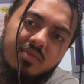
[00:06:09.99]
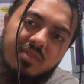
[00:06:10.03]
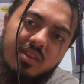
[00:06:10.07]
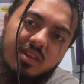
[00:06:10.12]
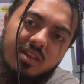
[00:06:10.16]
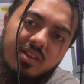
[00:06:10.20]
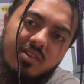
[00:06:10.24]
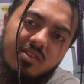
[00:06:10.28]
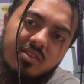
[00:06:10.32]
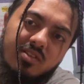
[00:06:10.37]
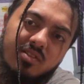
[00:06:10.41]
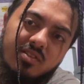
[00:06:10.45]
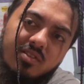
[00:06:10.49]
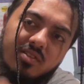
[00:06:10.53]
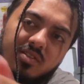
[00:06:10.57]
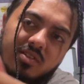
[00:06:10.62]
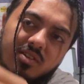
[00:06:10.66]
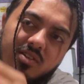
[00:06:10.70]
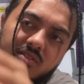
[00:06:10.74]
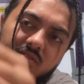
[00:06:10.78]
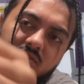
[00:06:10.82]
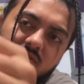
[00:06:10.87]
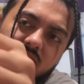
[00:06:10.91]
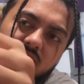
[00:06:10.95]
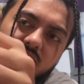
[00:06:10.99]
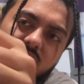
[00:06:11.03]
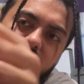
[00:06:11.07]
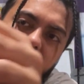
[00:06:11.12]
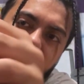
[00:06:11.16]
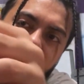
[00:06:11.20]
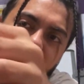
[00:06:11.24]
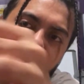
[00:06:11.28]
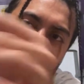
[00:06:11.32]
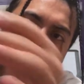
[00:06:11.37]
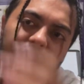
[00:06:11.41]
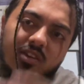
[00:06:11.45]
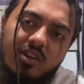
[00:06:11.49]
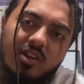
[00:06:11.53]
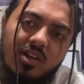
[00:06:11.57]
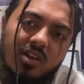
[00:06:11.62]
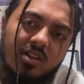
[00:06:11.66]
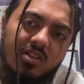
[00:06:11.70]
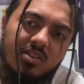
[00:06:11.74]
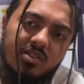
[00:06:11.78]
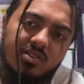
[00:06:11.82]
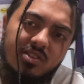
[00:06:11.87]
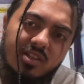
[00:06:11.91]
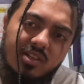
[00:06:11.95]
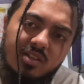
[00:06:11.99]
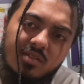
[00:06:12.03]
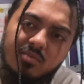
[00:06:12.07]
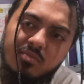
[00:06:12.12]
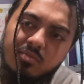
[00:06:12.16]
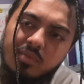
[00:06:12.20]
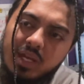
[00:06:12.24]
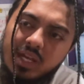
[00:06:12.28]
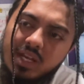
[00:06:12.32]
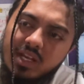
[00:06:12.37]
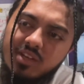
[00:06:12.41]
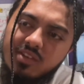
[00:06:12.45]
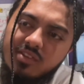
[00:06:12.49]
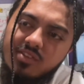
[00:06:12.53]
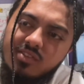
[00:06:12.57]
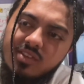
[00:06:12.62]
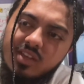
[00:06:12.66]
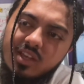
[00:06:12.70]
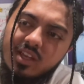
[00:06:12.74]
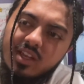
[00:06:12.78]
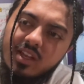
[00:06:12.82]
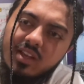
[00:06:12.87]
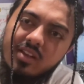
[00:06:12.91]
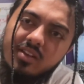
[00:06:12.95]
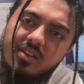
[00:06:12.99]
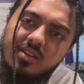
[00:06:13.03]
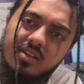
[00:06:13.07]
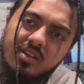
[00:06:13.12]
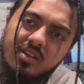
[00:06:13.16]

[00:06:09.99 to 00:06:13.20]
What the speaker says: like, you know, different colors, like a beige tan.